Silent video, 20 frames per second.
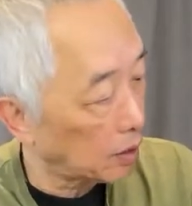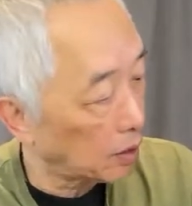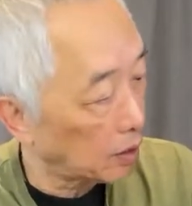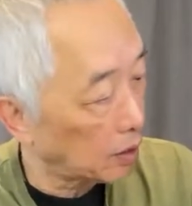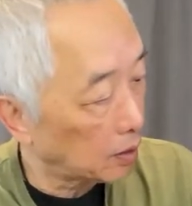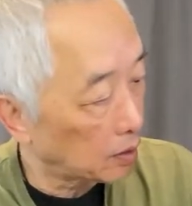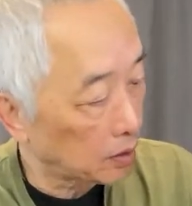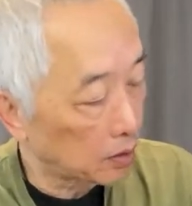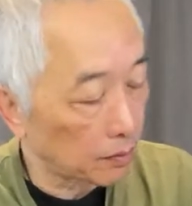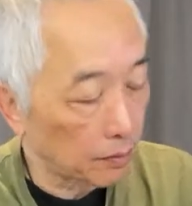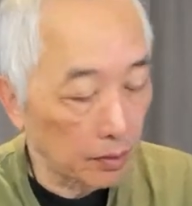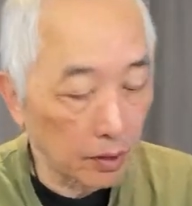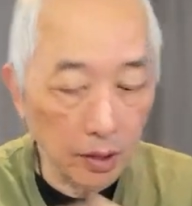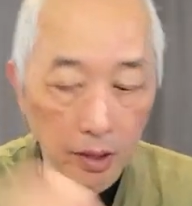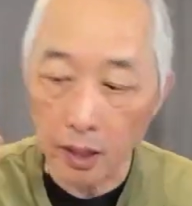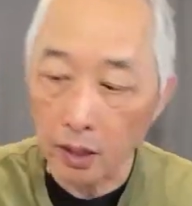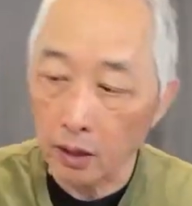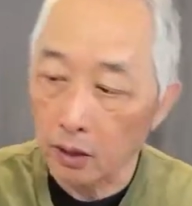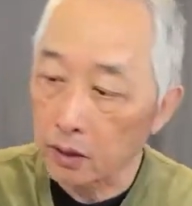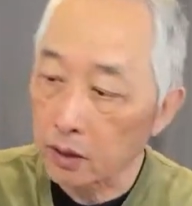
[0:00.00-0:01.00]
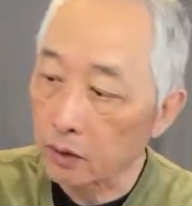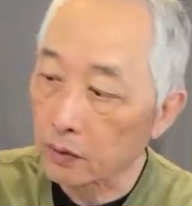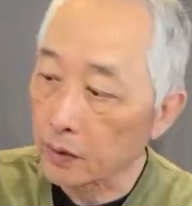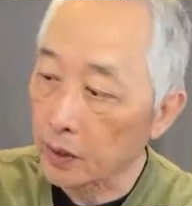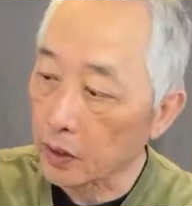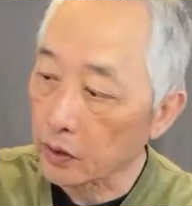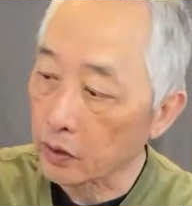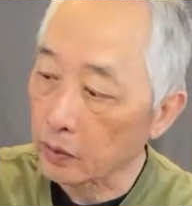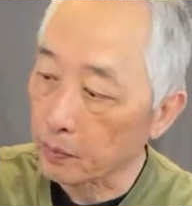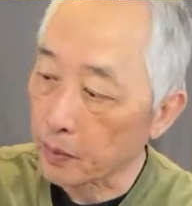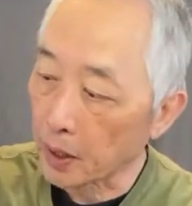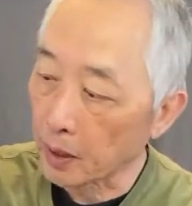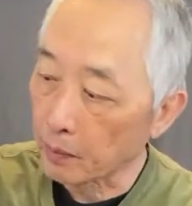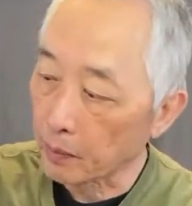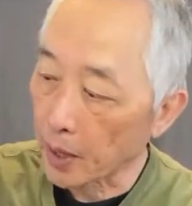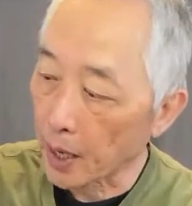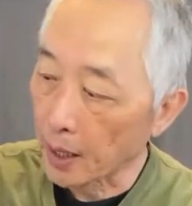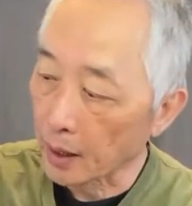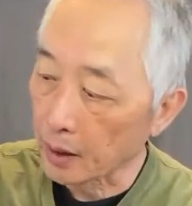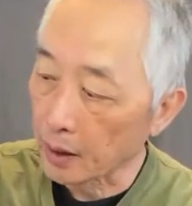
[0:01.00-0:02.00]
Similarly, on the way you bend
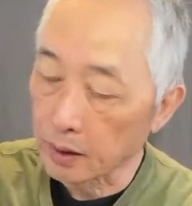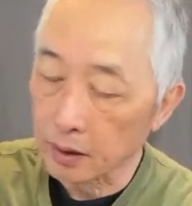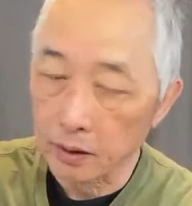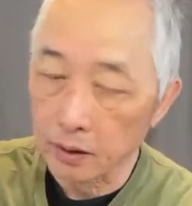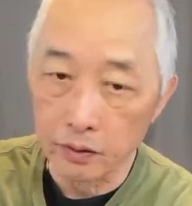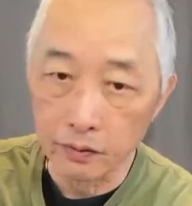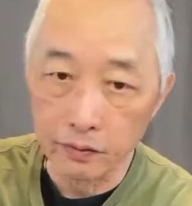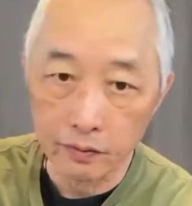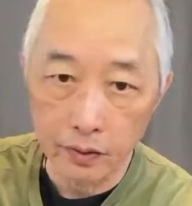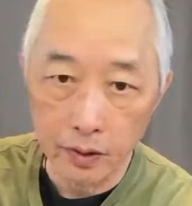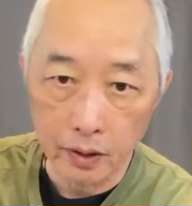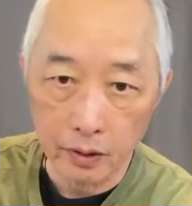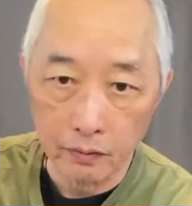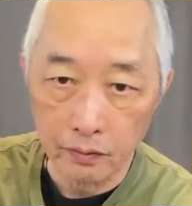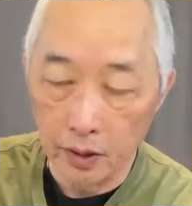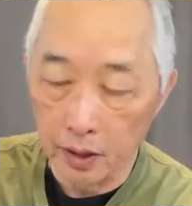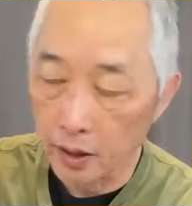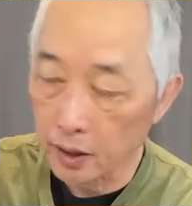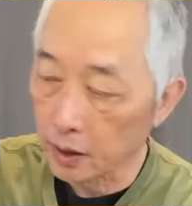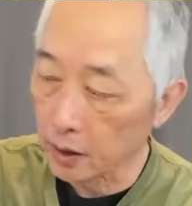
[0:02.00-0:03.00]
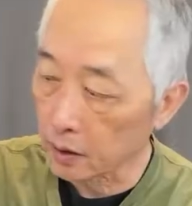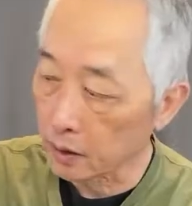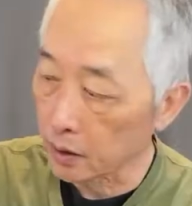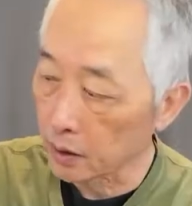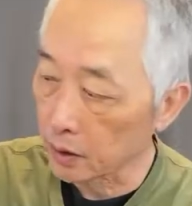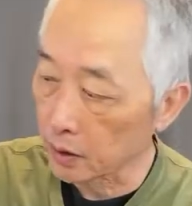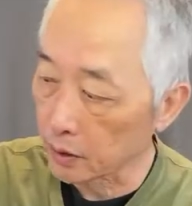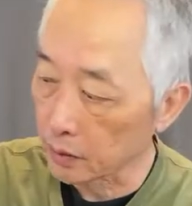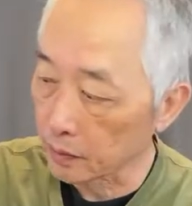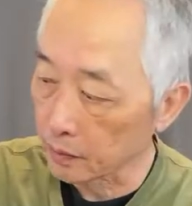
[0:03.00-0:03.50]
back, you find right here.